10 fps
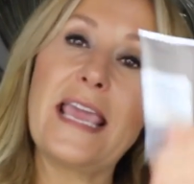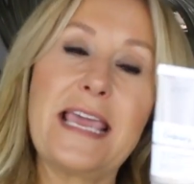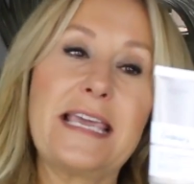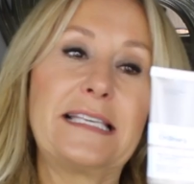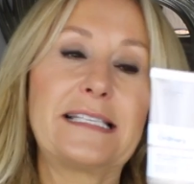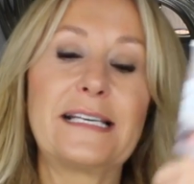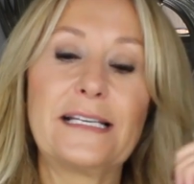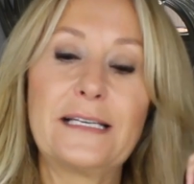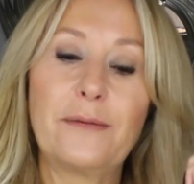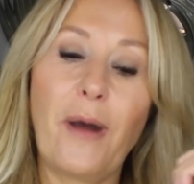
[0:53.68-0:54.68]
is
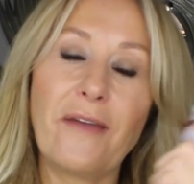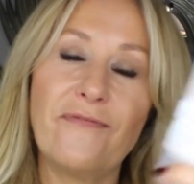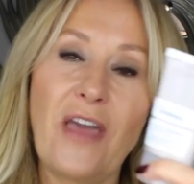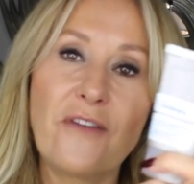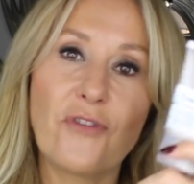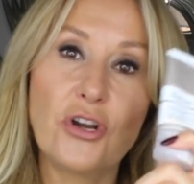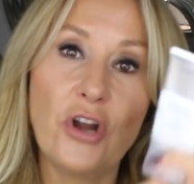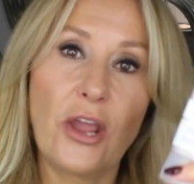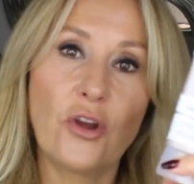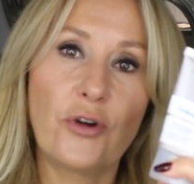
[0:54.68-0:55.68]
my favourite
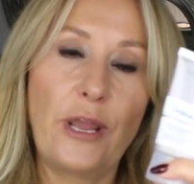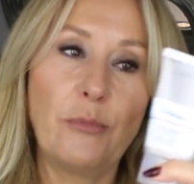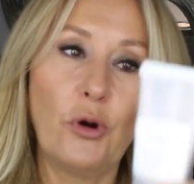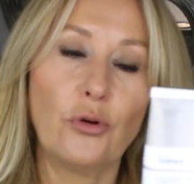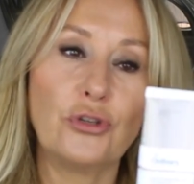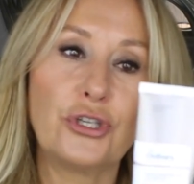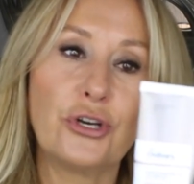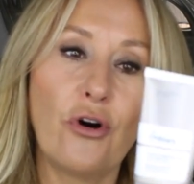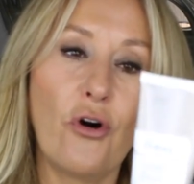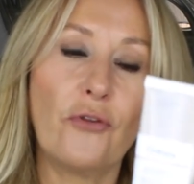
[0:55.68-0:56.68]
night cream launch
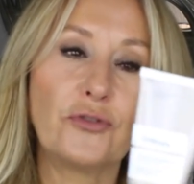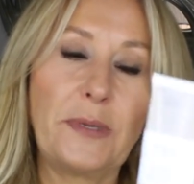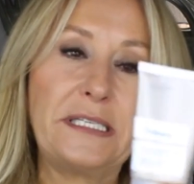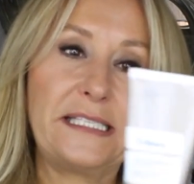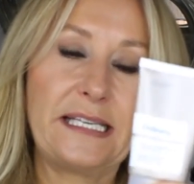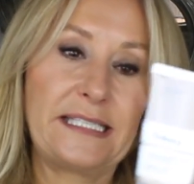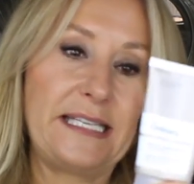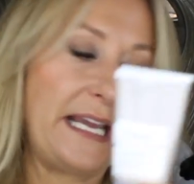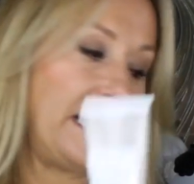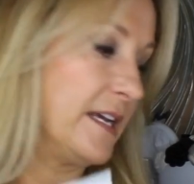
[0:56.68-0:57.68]
of
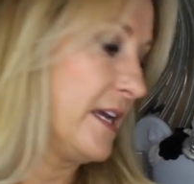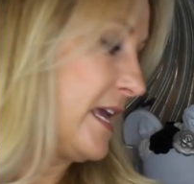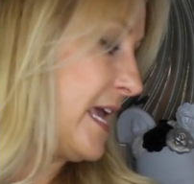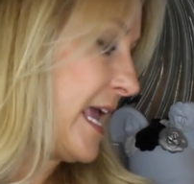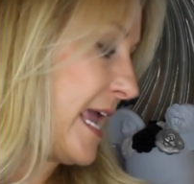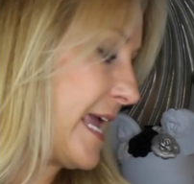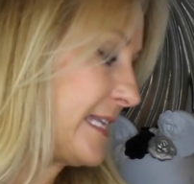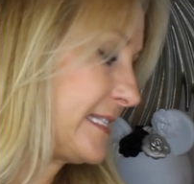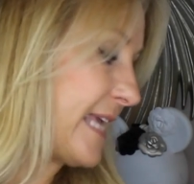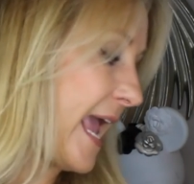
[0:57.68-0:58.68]
2016.
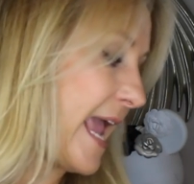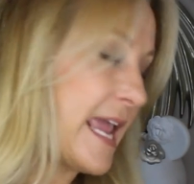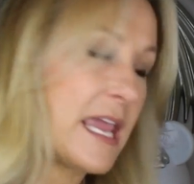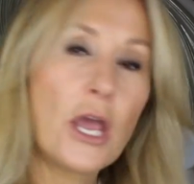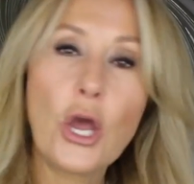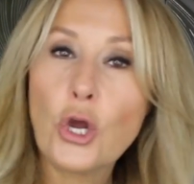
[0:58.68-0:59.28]
It's a